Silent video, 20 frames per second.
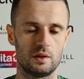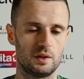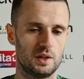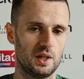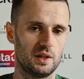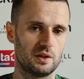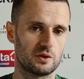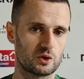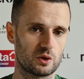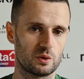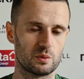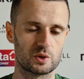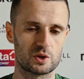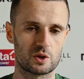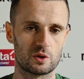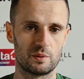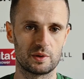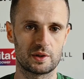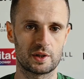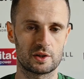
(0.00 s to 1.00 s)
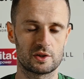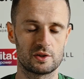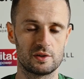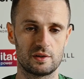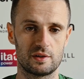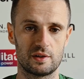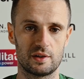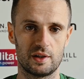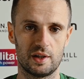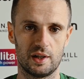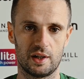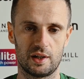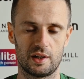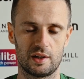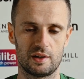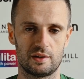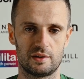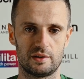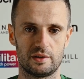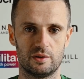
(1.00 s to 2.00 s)
Yeah, there's always competition.
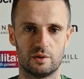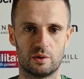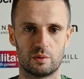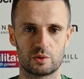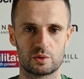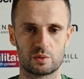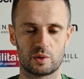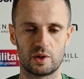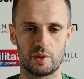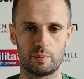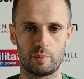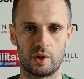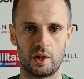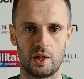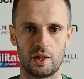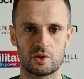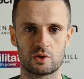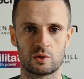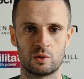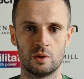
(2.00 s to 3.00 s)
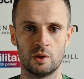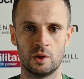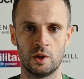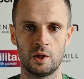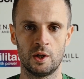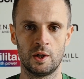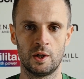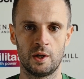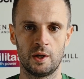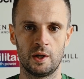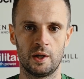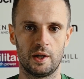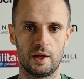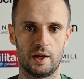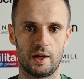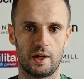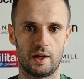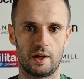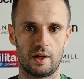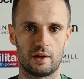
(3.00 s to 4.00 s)
You always want to play. So
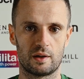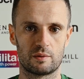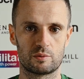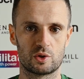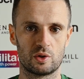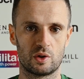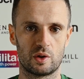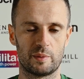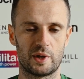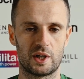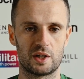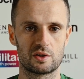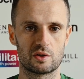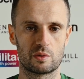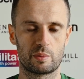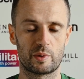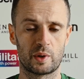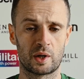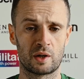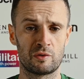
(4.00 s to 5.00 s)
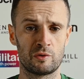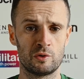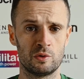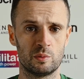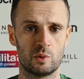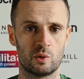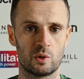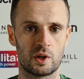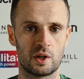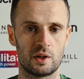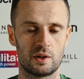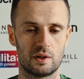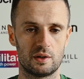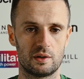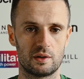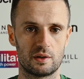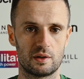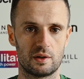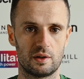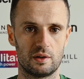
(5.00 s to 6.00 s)
I'm sure the manager will bring a few more in.
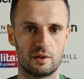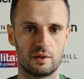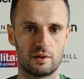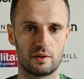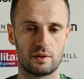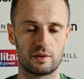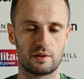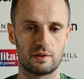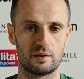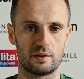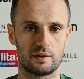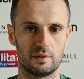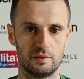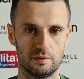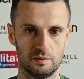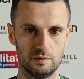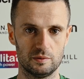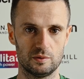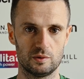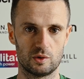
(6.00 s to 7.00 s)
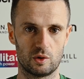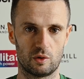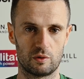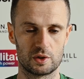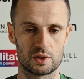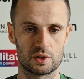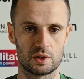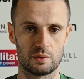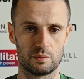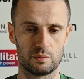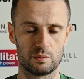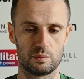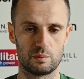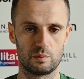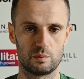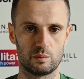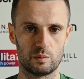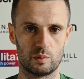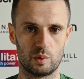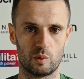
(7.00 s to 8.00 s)
And obviously,
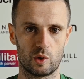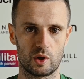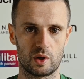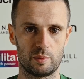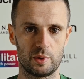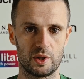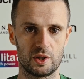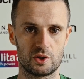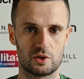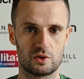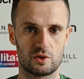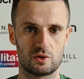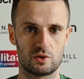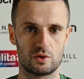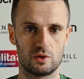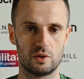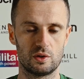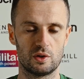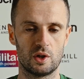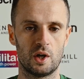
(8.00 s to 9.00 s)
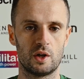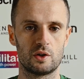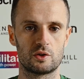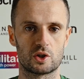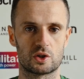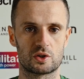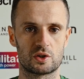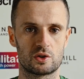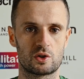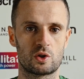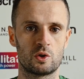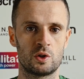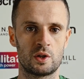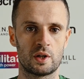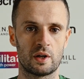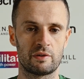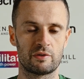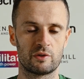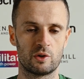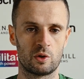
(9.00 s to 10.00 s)
we want to be just as good,
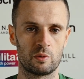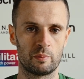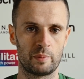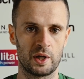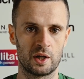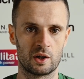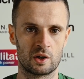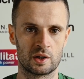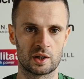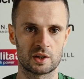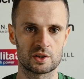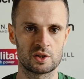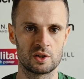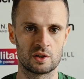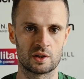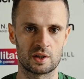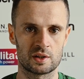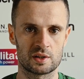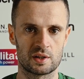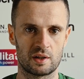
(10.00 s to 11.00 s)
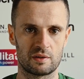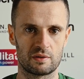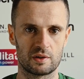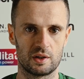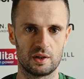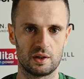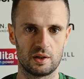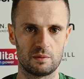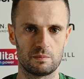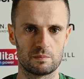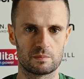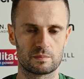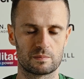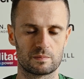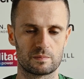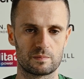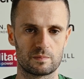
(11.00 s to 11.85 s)
if not better, next year. That's definitely the aim.